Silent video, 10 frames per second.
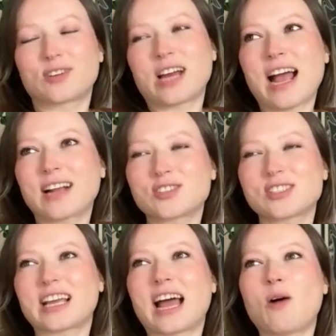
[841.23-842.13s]
for actors,
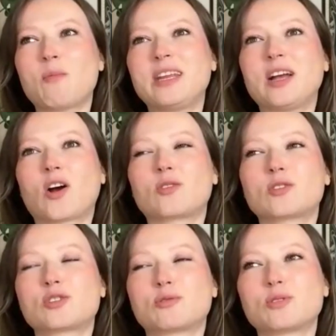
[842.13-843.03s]
like how many are
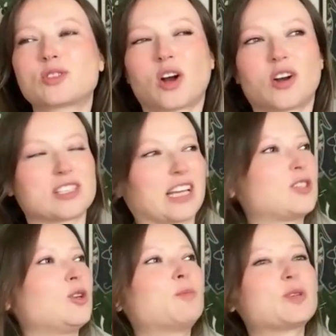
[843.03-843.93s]
true stars? Like
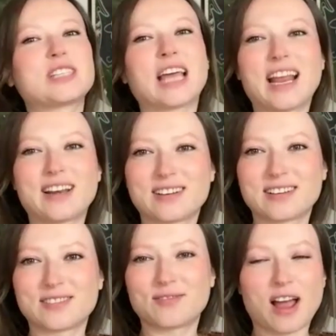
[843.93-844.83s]
two percent,
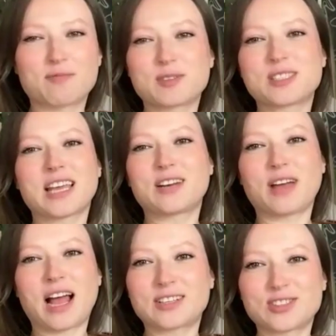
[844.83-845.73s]
five percent of
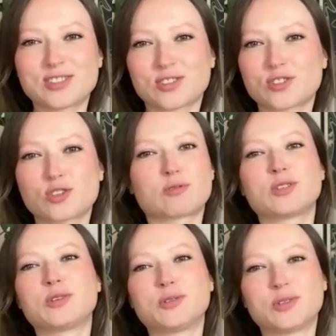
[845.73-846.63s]
actors are
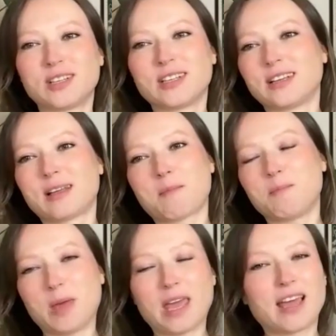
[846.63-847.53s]
true
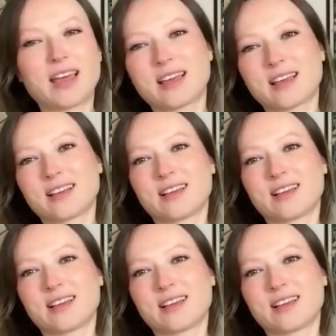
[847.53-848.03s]
big. And